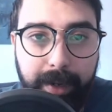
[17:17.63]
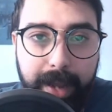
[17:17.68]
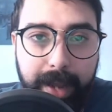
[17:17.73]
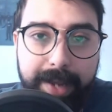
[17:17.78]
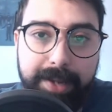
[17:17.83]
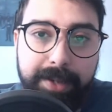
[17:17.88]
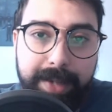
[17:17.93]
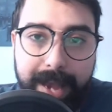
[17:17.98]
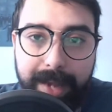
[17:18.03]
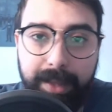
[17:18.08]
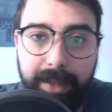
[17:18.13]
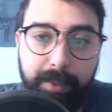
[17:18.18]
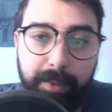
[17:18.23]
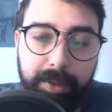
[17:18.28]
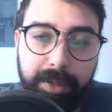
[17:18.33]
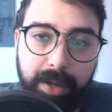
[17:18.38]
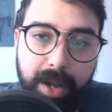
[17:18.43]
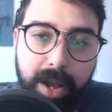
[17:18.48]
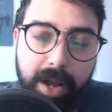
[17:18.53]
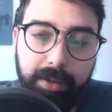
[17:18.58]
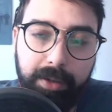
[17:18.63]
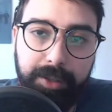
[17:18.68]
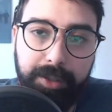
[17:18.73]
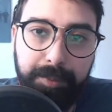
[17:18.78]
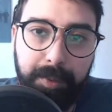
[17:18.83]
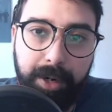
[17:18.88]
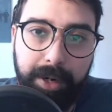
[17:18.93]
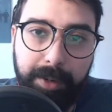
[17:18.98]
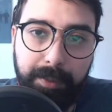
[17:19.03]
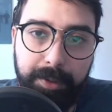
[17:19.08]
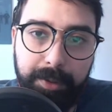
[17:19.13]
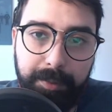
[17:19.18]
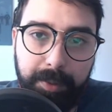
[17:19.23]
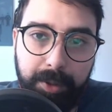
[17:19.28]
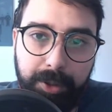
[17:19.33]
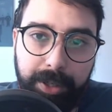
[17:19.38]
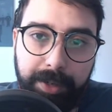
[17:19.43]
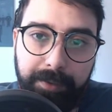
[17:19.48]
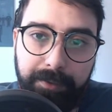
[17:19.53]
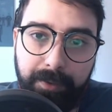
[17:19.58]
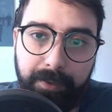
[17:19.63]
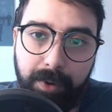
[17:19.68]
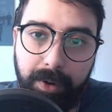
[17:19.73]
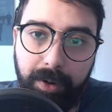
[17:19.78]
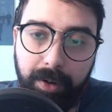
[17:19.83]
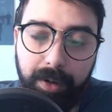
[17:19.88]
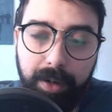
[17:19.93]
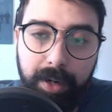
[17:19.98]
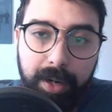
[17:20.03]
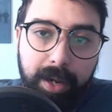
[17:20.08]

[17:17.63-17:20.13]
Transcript: exactly what the congress party was pushing for